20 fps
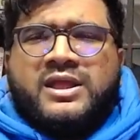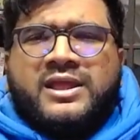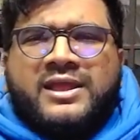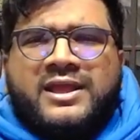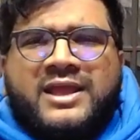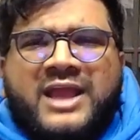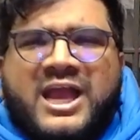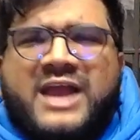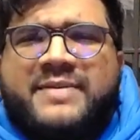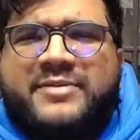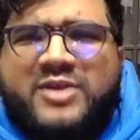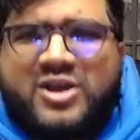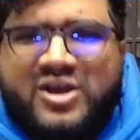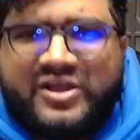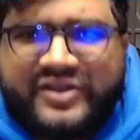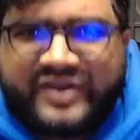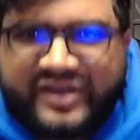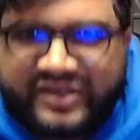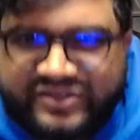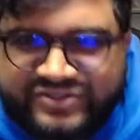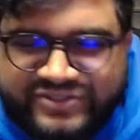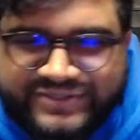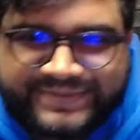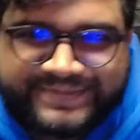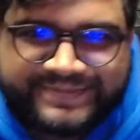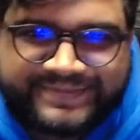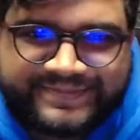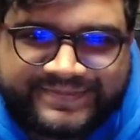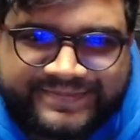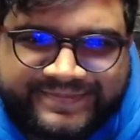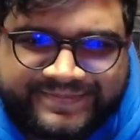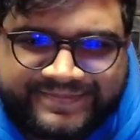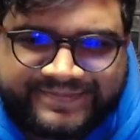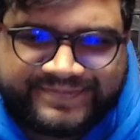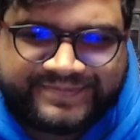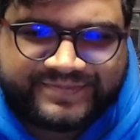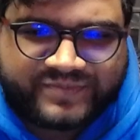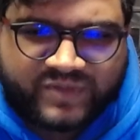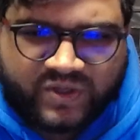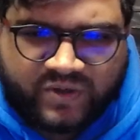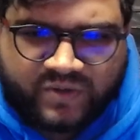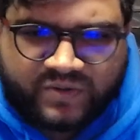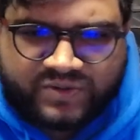Happy holidays. Oh,